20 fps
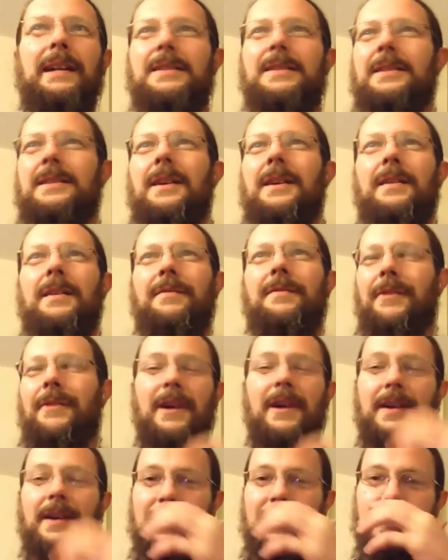It's not
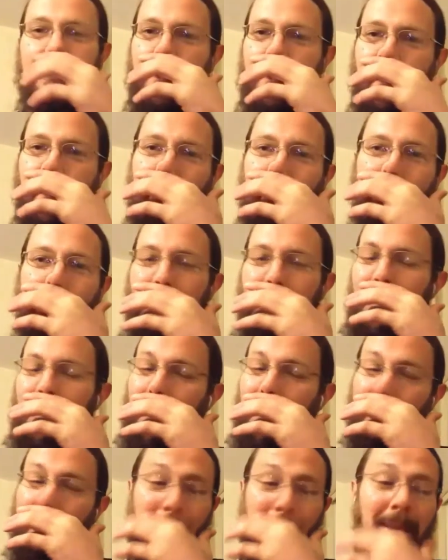for us.
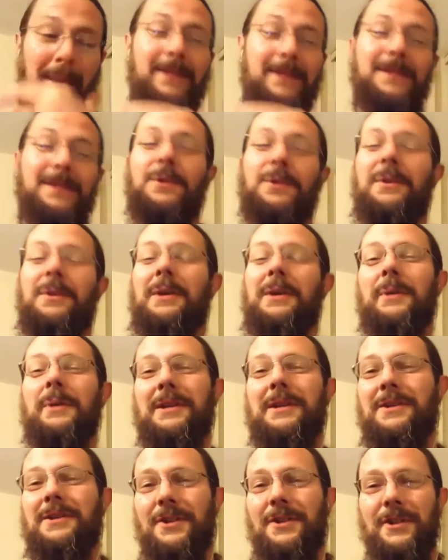It's so that
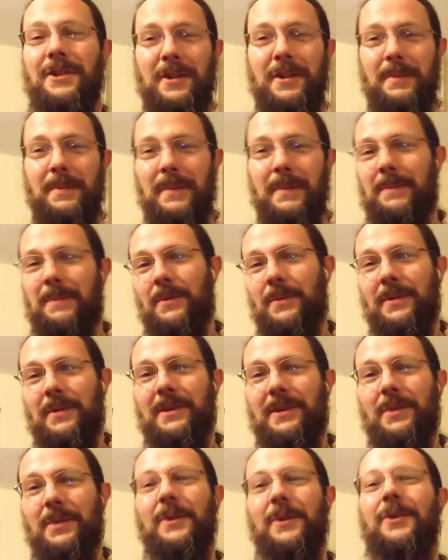we can turn to all the people who
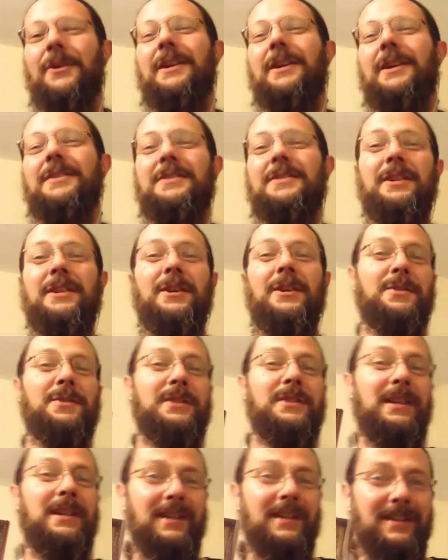think that we're crazy and go,
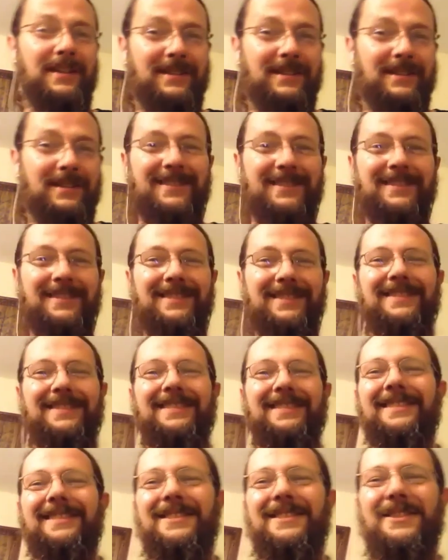see,
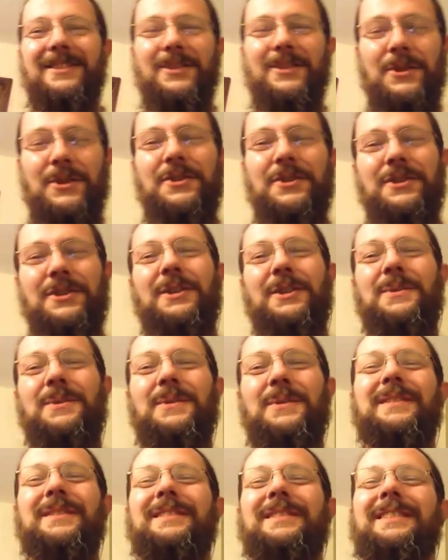told you
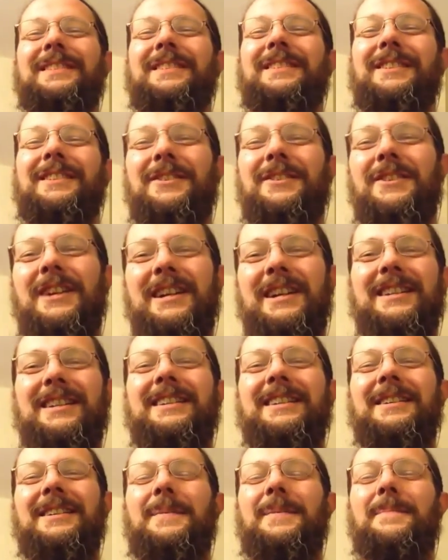so,
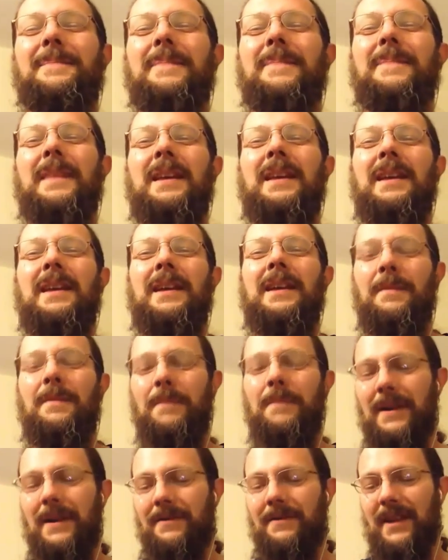right?
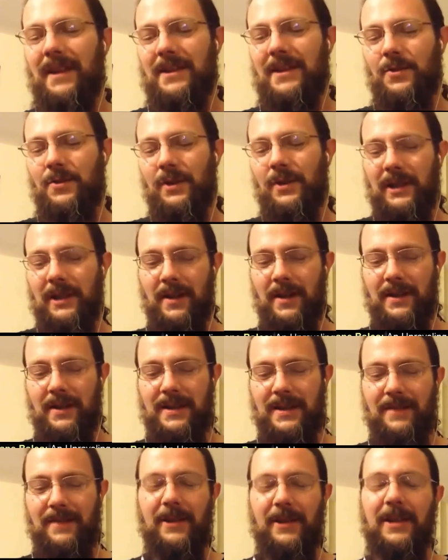But if that's really all
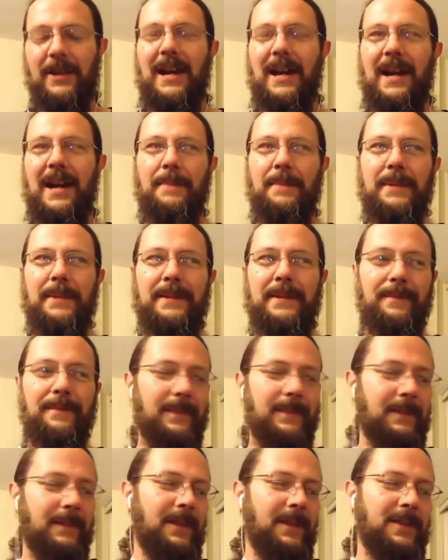that's ever going to
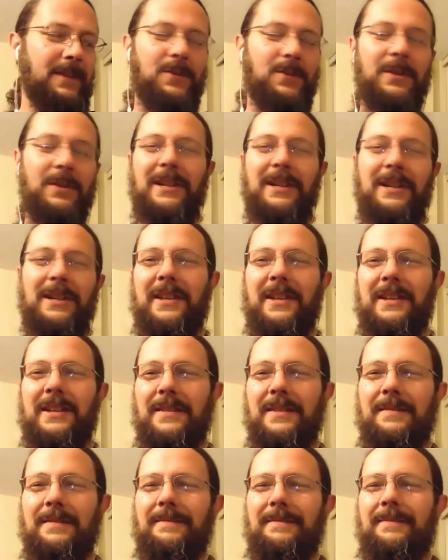happen, if that's really all
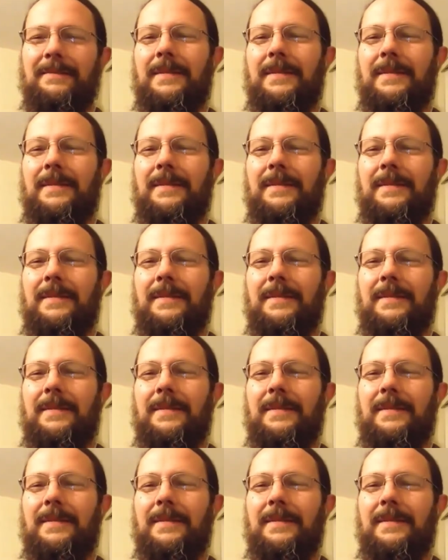that,